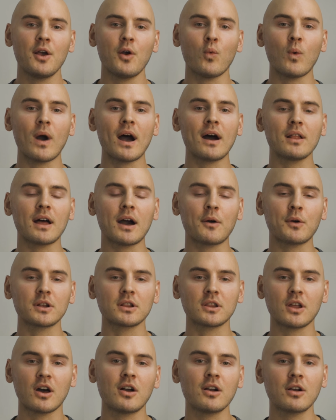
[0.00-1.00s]
While our
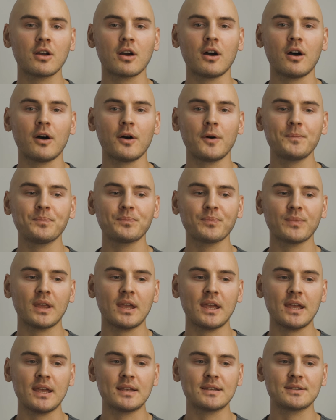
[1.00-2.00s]
long call
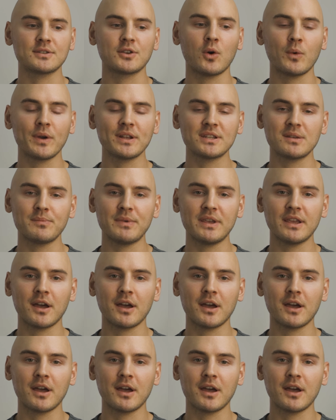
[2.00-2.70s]
is going to be